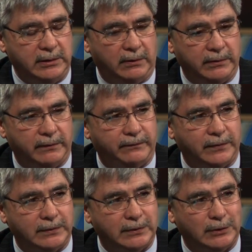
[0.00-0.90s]
you know, the
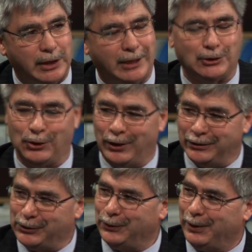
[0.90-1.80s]
first chancellor
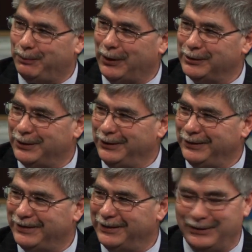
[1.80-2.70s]
as
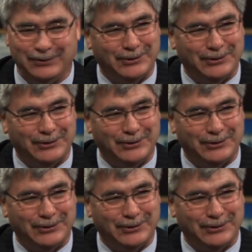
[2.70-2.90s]
president that you